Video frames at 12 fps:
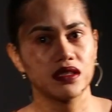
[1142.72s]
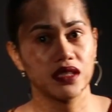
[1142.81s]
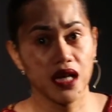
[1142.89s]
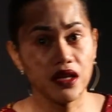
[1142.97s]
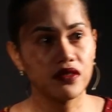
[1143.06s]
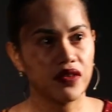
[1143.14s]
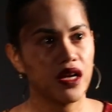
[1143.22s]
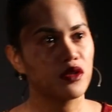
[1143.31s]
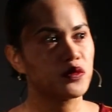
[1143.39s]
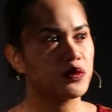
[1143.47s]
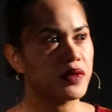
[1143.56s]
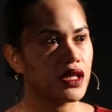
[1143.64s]
kind of
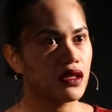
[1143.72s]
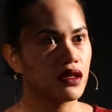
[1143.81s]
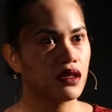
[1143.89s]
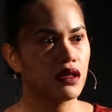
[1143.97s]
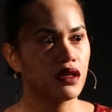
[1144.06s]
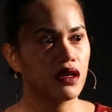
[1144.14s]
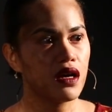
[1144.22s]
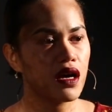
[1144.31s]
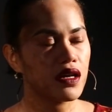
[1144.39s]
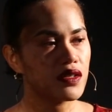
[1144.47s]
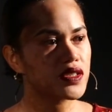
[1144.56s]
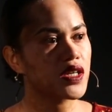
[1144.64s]
helped me.
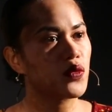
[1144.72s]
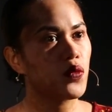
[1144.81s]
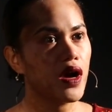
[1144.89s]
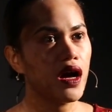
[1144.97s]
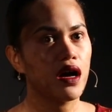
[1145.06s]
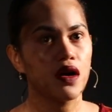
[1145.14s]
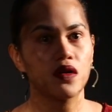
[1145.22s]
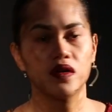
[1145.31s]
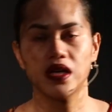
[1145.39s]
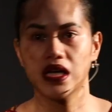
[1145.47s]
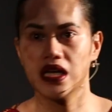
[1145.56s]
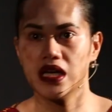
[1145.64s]
And I was like, wow,
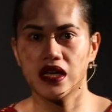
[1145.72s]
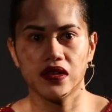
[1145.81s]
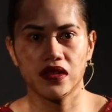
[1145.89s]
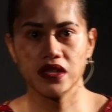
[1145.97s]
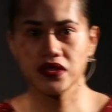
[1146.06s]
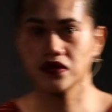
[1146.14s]
these